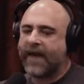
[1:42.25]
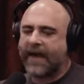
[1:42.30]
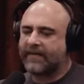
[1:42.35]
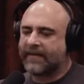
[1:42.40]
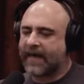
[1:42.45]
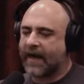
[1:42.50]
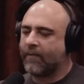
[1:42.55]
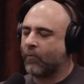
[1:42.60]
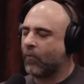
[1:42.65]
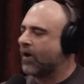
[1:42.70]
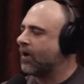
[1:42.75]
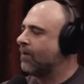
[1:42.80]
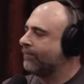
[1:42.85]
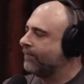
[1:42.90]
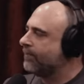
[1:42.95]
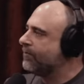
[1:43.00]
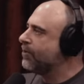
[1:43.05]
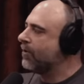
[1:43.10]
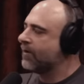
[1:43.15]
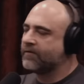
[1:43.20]
that. Well,
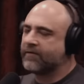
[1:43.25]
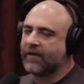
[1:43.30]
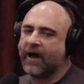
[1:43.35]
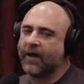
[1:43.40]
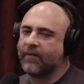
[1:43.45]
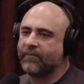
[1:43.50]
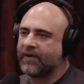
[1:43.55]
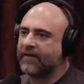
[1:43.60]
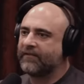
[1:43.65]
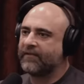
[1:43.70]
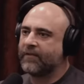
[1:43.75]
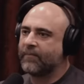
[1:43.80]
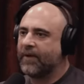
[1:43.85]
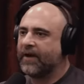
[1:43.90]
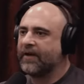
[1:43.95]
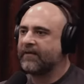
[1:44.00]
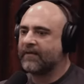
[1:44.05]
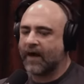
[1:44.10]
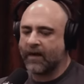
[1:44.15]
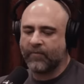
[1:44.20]
New York Times. That's the
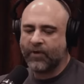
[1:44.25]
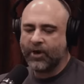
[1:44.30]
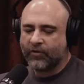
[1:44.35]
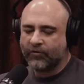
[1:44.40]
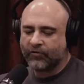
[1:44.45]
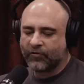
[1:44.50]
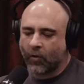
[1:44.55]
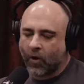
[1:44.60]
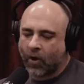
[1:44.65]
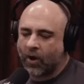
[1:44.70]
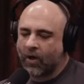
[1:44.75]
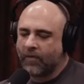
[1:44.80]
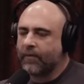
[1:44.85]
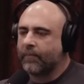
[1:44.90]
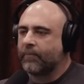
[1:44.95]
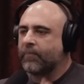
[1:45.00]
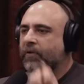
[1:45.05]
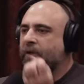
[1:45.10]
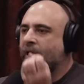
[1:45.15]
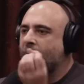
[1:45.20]
big time. So all the
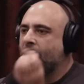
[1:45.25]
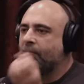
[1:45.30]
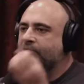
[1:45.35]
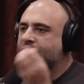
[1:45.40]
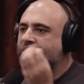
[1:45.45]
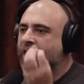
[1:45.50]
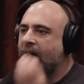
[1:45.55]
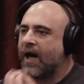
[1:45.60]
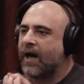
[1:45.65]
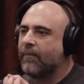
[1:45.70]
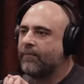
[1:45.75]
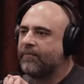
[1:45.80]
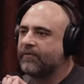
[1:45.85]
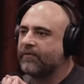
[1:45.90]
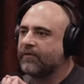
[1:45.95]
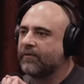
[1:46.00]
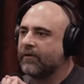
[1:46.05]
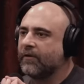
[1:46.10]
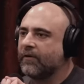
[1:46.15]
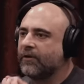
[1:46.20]
plum
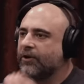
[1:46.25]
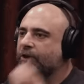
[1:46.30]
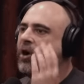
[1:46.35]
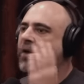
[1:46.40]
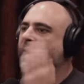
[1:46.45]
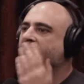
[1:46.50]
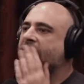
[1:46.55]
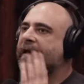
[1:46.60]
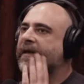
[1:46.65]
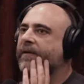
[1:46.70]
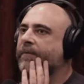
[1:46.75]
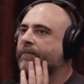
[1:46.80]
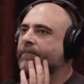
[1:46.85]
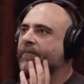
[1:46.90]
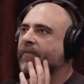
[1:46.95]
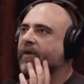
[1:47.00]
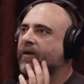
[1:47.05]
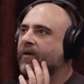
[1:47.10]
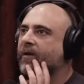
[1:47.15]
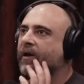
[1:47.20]
jobs, you know, like
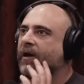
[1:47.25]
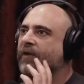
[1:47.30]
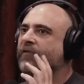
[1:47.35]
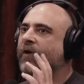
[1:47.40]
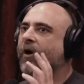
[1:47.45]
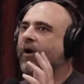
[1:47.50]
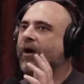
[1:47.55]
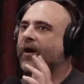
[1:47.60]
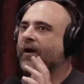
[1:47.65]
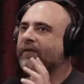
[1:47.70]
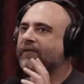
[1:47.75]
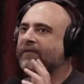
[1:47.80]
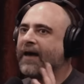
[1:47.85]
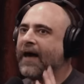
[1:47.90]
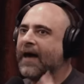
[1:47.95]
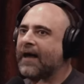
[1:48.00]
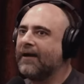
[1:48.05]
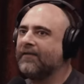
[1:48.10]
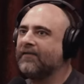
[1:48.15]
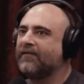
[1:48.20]
it's all, it's
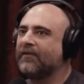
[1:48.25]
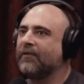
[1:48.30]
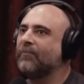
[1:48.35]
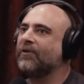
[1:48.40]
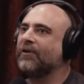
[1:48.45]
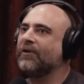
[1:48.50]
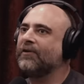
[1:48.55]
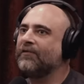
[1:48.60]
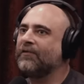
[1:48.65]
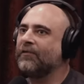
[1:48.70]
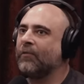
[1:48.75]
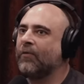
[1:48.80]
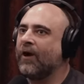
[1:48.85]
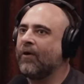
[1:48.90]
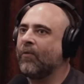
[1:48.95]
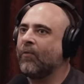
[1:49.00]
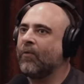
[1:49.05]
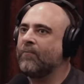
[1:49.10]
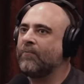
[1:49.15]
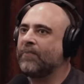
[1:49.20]
kind of similar to uh,
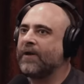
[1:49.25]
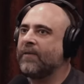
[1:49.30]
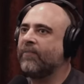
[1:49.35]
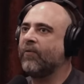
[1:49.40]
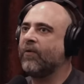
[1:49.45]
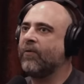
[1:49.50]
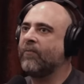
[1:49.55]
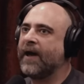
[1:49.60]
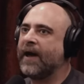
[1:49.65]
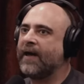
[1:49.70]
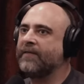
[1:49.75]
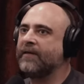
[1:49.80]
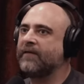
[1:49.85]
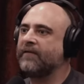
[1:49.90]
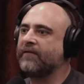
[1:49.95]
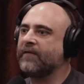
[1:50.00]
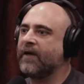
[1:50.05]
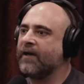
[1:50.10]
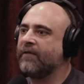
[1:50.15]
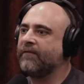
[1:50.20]
when people were mad that
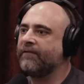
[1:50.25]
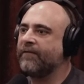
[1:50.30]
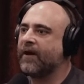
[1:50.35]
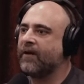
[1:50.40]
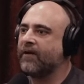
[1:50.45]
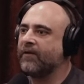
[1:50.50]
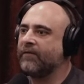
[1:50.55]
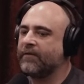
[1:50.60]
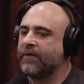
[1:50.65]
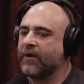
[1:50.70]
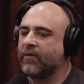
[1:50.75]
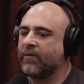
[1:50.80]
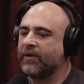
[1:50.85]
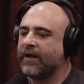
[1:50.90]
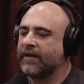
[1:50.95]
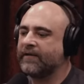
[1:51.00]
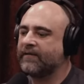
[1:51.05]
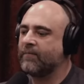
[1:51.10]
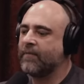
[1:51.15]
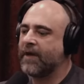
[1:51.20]
Seinfeld they were
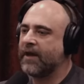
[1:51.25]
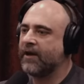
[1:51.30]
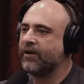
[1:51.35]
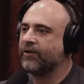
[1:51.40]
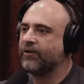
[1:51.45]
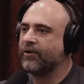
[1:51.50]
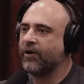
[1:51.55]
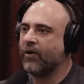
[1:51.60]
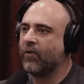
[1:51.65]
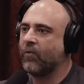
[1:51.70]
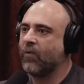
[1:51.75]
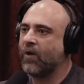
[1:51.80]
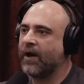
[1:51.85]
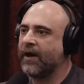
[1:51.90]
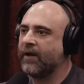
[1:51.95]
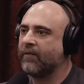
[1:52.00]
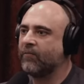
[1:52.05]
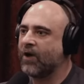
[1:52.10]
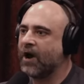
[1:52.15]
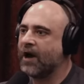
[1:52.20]
like demanding you know
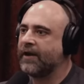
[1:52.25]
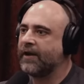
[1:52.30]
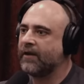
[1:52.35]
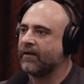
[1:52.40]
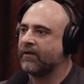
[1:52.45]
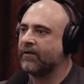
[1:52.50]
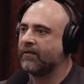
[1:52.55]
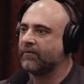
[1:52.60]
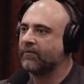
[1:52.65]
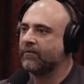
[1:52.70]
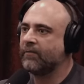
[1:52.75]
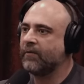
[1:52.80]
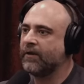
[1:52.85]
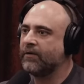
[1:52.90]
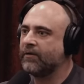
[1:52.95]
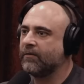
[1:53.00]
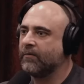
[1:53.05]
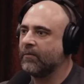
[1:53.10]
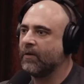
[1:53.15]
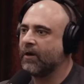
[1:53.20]
why riding
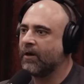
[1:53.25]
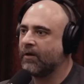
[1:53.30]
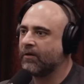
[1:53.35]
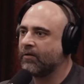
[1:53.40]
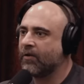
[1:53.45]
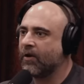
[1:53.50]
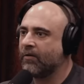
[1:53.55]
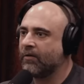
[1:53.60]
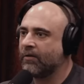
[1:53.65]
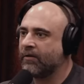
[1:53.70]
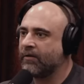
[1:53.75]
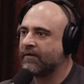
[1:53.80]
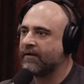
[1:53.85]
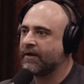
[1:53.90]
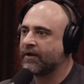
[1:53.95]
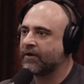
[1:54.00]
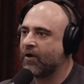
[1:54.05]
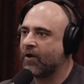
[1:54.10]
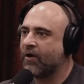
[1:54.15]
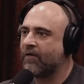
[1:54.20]
in uh, to
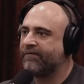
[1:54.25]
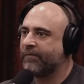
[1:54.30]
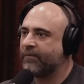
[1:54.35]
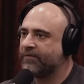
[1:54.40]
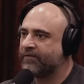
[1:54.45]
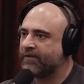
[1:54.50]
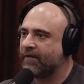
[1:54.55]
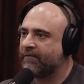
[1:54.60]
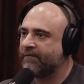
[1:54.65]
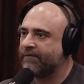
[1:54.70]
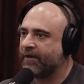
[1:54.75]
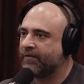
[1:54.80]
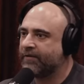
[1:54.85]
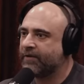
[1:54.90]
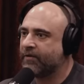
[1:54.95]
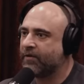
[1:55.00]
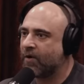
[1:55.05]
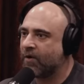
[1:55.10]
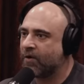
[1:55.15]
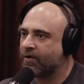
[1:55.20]
get coffee with Seinfeld
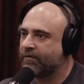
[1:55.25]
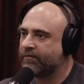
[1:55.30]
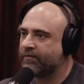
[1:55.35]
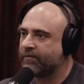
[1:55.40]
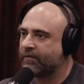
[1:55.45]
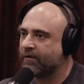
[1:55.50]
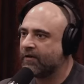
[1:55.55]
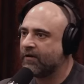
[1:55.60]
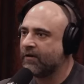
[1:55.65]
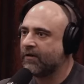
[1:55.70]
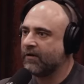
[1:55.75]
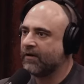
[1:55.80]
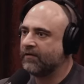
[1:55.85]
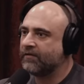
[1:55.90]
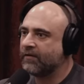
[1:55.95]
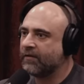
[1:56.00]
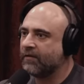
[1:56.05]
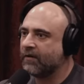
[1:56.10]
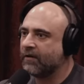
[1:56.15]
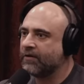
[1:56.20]
in cars
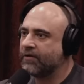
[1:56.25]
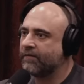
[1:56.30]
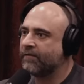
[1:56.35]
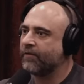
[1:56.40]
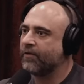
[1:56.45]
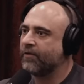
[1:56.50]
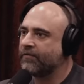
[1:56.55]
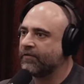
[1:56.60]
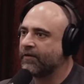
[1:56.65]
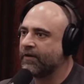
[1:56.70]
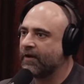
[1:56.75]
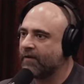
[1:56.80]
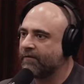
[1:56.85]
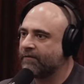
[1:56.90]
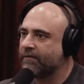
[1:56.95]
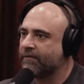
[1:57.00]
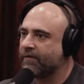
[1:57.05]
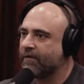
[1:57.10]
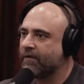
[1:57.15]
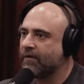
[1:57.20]
isn't a diverse
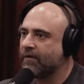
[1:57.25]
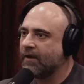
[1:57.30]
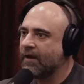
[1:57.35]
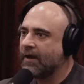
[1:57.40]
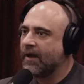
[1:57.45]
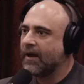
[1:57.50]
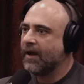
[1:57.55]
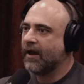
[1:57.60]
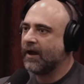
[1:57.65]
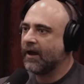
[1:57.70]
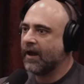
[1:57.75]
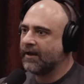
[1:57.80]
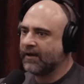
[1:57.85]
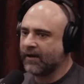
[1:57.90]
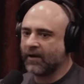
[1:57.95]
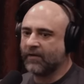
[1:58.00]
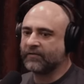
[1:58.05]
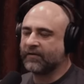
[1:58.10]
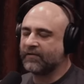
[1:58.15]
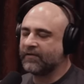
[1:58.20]
enough. Yeah, and he
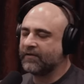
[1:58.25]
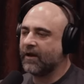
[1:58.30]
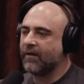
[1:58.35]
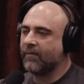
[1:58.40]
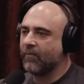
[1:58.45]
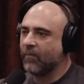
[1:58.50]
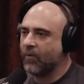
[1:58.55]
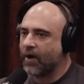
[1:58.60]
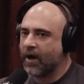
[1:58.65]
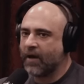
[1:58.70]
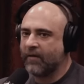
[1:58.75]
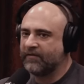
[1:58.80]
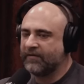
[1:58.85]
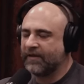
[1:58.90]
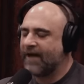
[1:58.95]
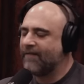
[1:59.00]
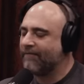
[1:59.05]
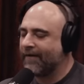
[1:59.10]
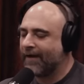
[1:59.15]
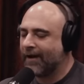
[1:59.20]
goes because and
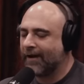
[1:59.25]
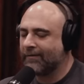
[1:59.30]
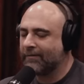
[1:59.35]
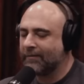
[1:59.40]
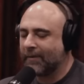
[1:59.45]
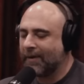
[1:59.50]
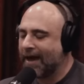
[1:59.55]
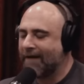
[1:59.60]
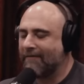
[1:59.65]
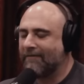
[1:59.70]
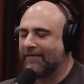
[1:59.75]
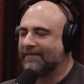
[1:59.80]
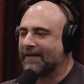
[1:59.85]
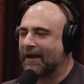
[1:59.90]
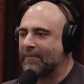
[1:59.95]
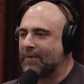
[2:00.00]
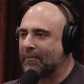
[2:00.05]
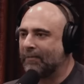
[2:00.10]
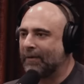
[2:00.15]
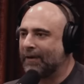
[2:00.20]
Seinfeld every
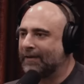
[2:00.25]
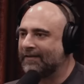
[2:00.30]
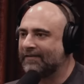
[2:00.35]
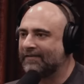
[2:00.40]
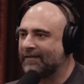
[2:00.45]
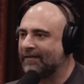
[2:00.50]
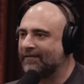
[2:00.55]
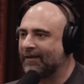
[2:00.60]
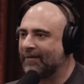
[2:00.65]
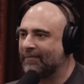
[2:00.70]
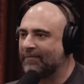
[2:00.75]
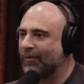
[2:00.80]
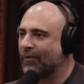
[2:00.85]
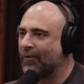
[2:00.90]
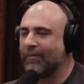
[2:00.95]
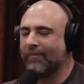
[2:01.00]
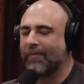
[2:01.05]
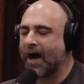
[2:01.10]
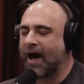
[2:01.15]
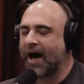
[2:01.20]
time they bring these things up to
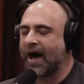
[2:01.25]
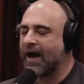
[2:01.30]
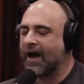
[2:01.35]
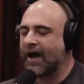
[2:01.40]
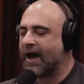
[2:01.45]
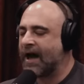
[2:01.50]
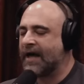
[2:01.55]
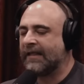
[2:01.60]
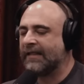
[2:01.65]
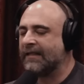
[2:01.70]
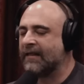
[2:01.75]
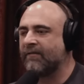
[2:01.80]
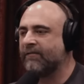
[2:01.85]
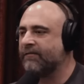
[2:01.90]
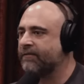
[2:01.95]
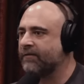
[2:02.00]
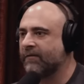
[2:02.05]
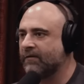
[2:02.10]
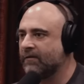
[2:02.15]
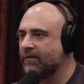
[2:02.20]
him, I I
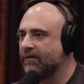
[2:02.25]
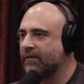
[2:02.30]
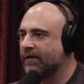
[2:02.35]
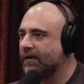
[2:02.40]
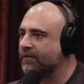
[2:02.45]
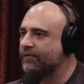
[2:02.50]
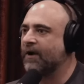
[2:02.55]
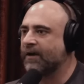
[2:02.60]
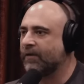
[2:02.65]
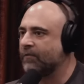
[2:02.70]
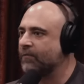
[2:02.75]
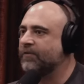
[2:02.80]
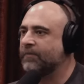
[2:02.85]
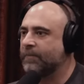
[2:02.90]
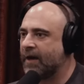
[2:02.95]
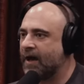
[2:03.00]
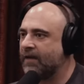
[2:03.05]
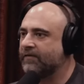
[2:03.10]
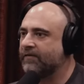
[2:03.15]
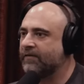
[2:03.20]
love his fucking
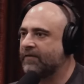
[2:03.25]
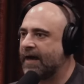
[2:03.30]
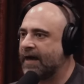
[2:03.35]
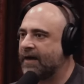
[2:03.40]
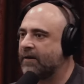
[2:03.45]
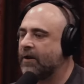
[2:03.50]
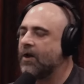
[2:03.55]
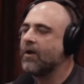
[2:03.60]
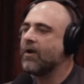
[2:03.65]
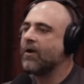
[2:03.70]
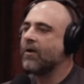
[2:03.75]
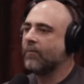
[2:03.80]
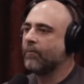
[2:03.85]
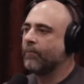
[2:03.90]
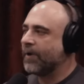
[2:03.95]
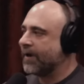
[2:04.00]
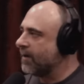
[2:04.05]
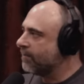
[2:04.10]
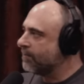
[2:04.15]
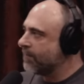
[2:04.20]
response to that.
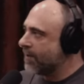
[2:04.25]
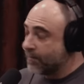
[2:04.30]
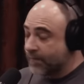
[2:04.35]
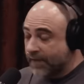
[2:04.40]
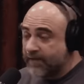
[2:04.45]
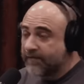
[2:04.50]
But at a place